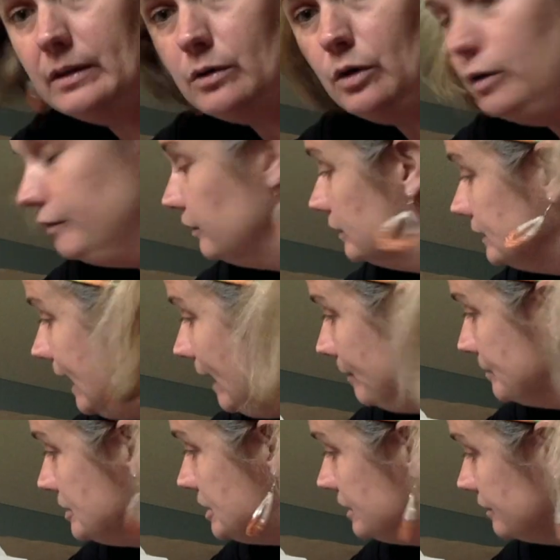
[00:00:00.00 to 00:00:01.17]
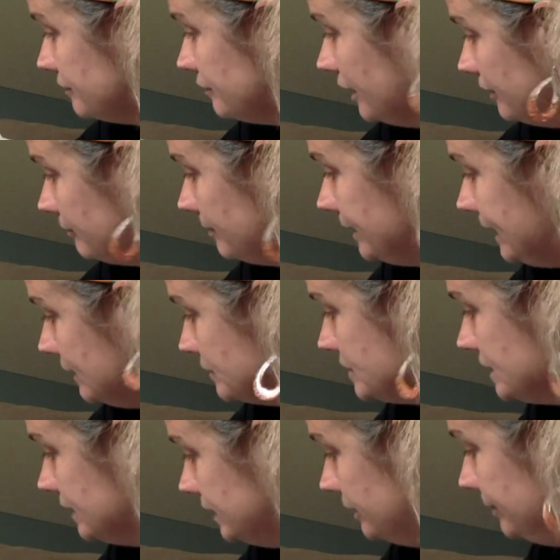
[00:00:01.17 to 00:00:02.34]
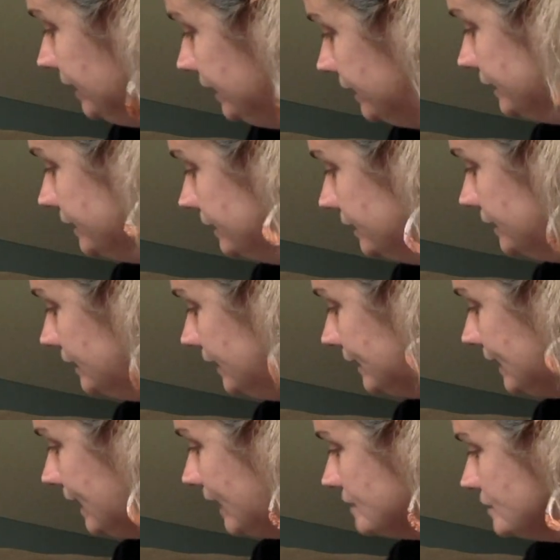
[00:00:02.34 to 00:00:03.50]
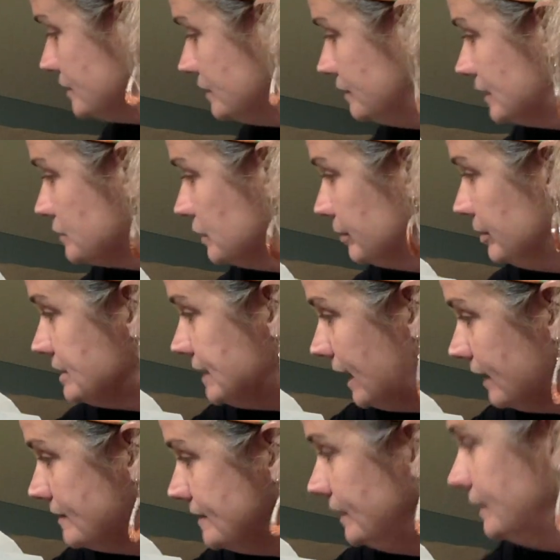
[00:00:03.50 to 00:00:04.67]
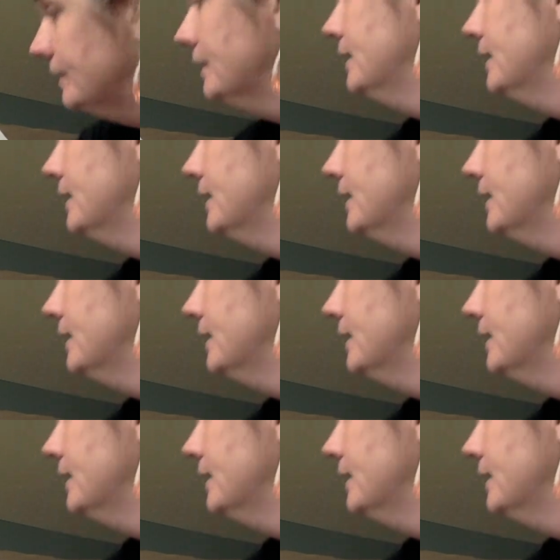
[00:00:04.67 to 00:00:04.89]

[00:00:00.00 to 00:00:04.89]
overlapped the front of my house a little bit. It has to. That's what protects it.